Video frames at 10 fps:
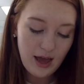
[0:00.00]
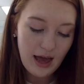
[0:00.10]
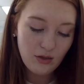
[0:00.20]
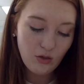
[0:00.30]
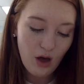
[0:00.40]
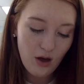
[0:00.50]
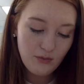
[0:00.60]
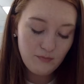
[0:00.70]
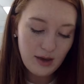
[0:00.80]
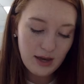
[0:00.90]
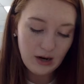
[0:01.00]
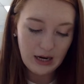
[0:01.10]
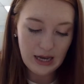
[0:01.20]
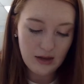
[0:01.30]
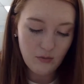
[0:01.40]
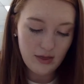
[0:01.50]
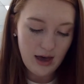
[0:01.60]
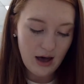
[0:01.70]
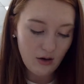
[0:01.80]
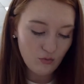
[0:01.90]
A long period
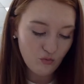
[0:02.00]
without